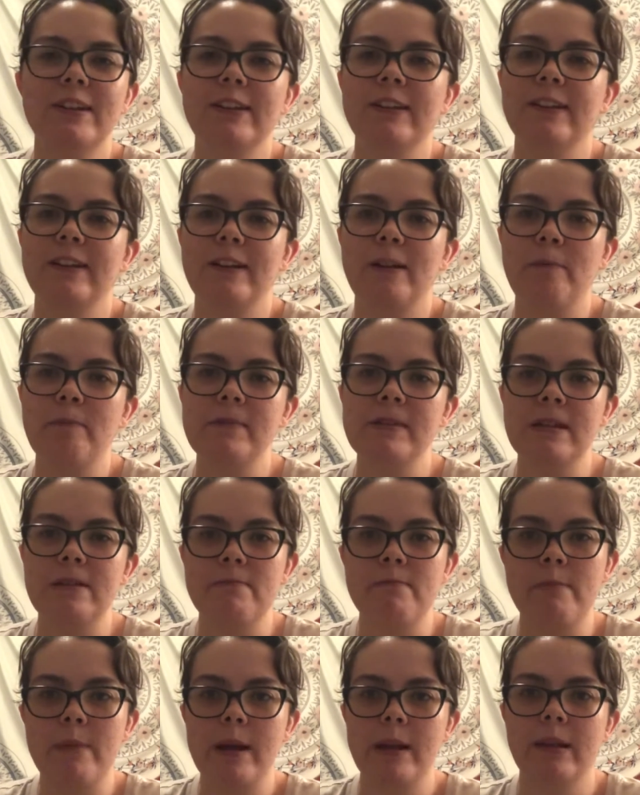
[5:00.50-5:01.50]
I'm
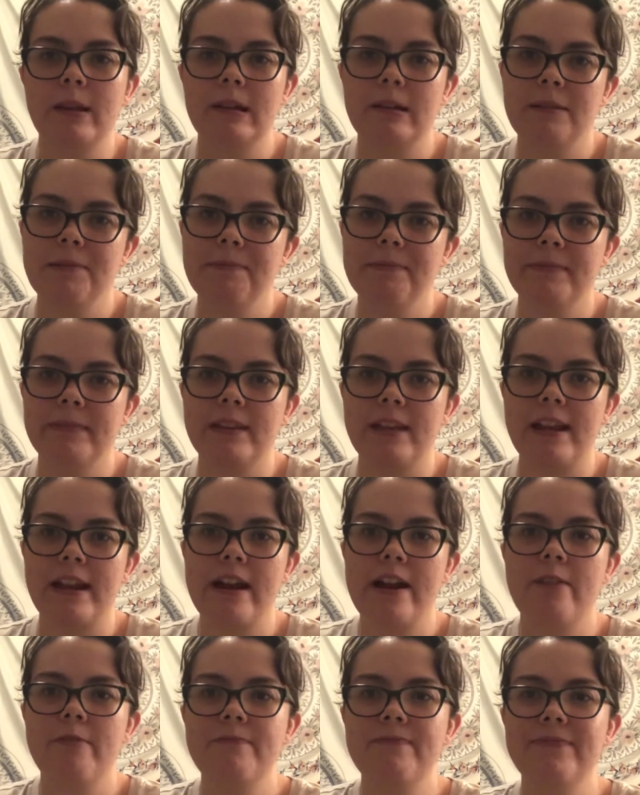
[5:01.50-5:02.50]
Team Bella now.